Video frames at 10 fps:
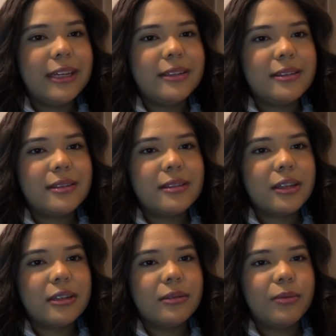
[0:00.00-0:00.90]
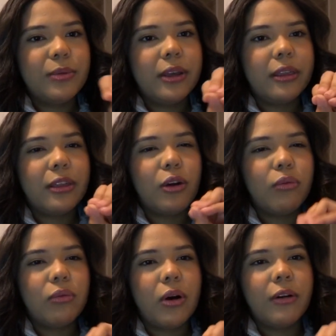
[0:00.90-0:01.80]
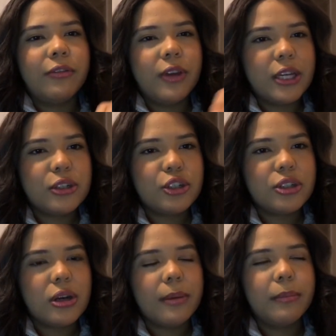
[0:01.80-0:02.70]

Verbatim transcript: it's with raw fish,